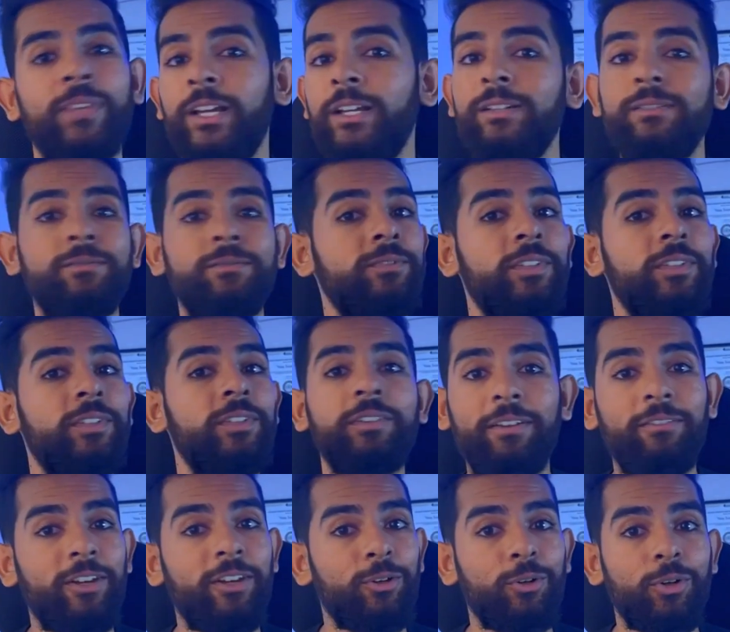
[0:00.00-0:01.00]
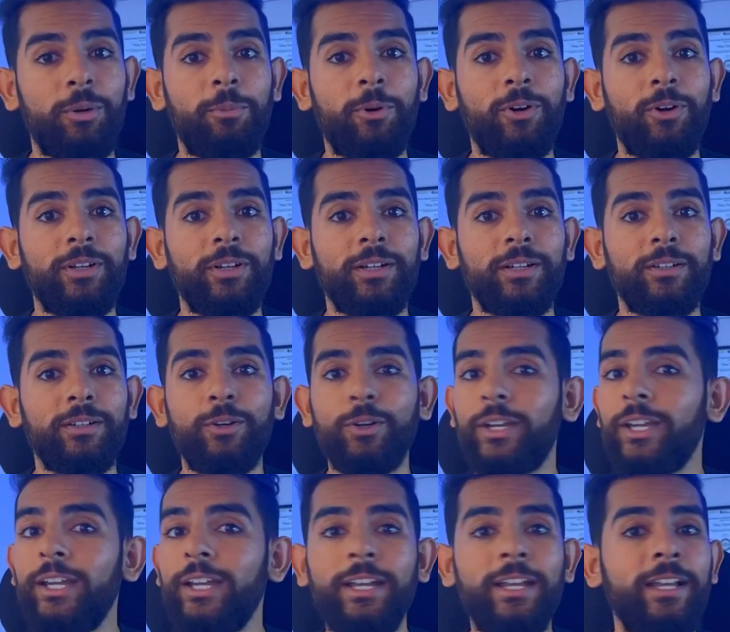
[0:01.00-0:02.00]
We will never know about it.
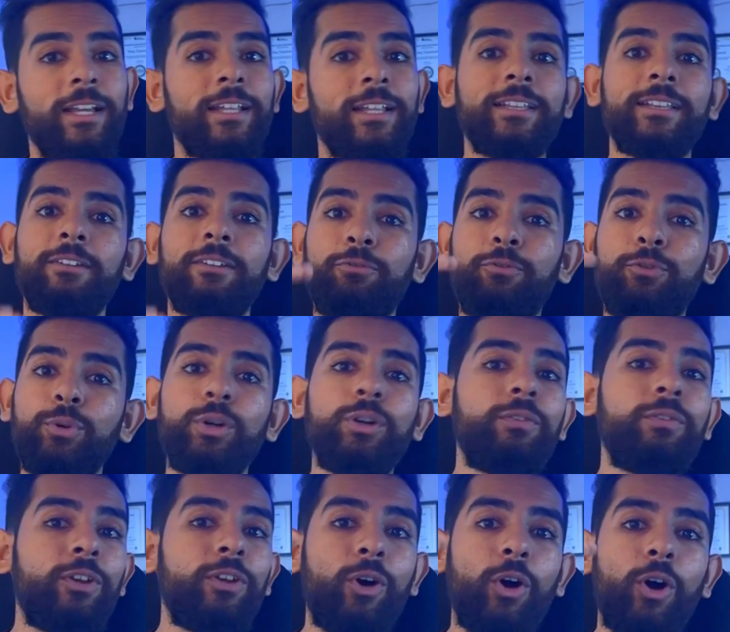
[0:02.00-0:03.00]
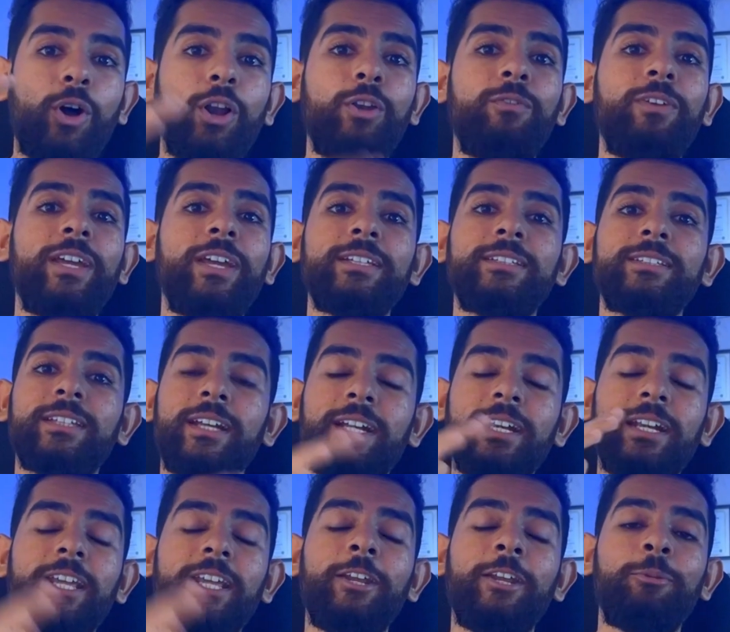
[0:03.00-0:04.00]
Okay, the food will always
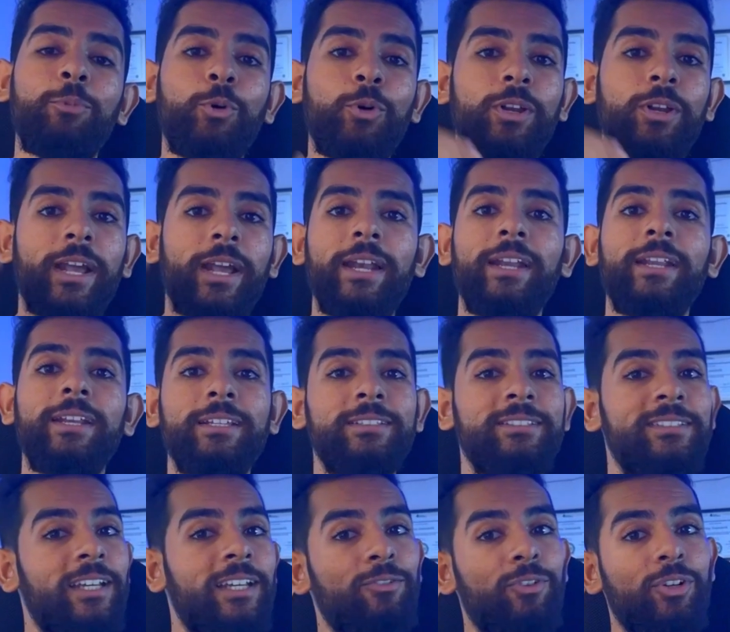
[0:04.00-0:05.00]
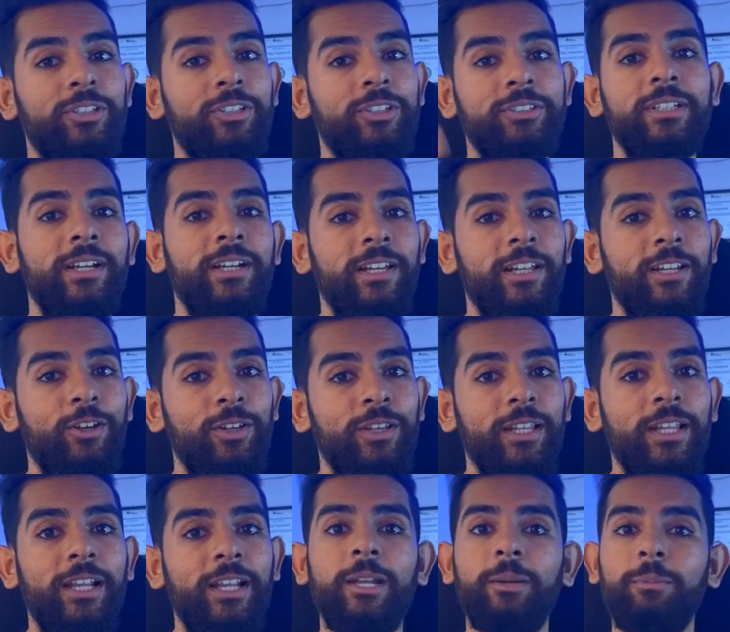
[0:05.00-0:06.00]
contain more calories than what's written on
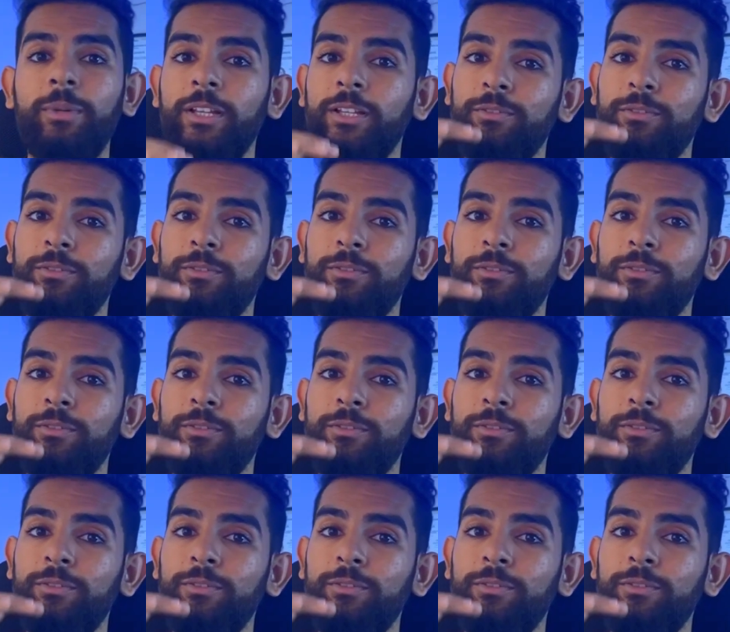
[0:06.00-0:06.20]
their label.